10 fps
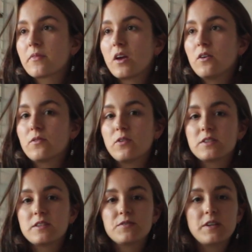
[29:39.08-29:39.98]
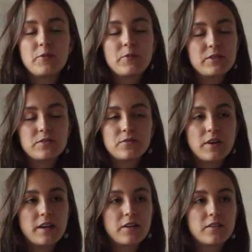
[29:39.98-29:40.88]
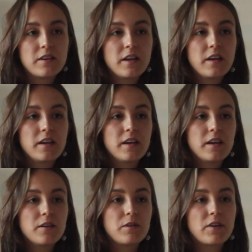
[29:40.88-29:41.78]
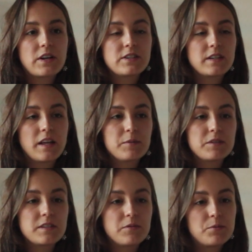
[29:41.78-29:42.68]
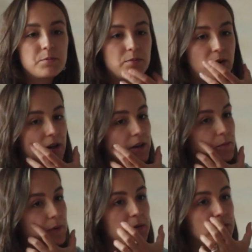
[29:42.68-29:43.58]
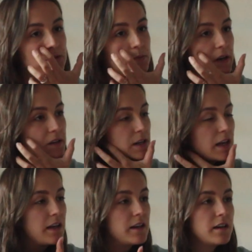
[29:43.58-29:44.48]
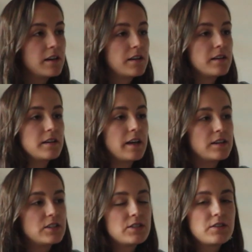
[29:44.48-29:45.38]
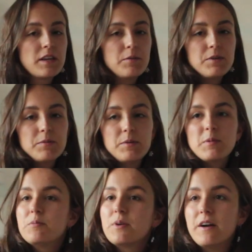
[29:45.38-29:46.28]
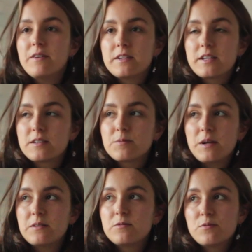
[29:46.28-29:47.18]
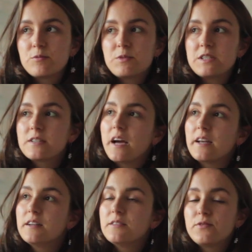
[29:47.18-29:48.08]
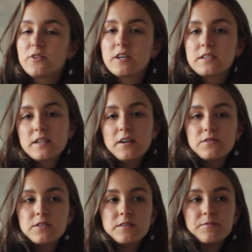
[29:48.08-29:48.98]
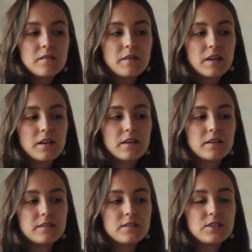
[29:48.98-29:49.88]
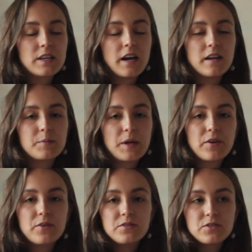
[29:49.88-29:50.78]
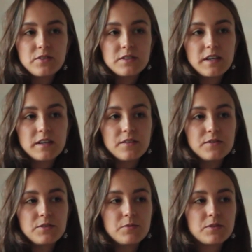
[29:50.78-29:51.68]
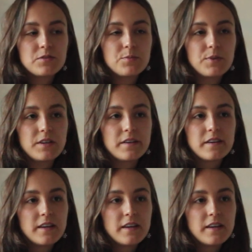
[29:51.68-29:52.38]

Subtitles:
of course, if someone wants to find out what her actual name is, they will probably be able to, but yeah, just to keep it a bit more private. That's what we decided for ourselves, because she can't make her own choice yet if she wants to be